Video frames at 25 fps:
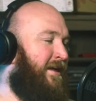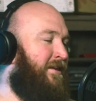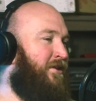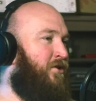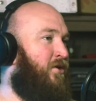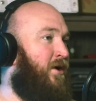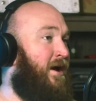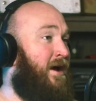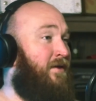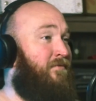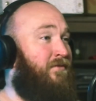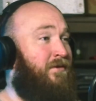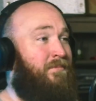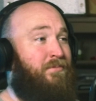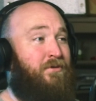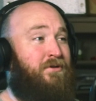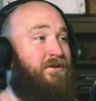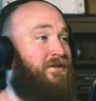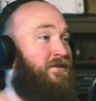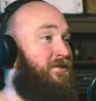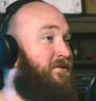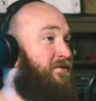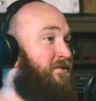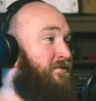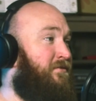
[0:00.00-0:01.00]
and not
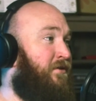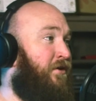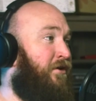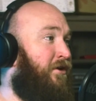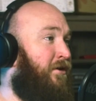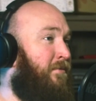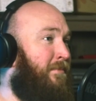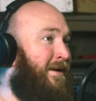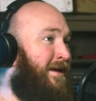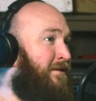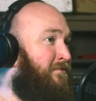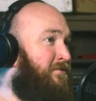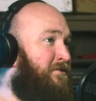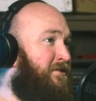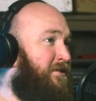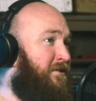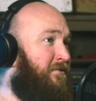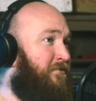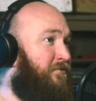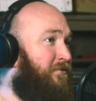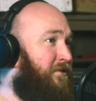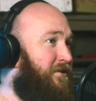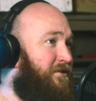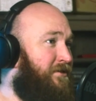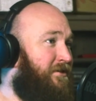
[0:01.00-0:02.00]
everybody's on a mountain
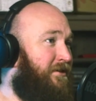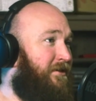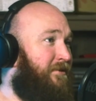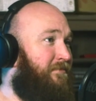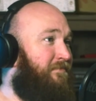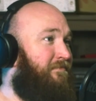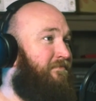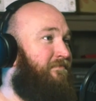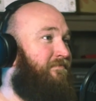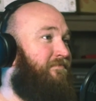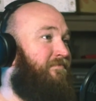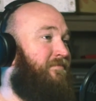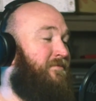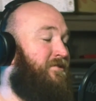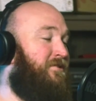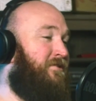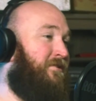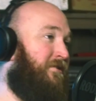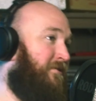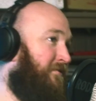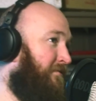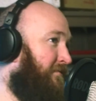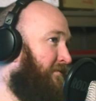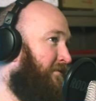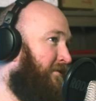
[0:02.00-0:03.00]
all the time.
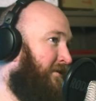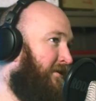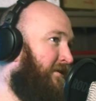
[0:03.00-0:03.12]
So,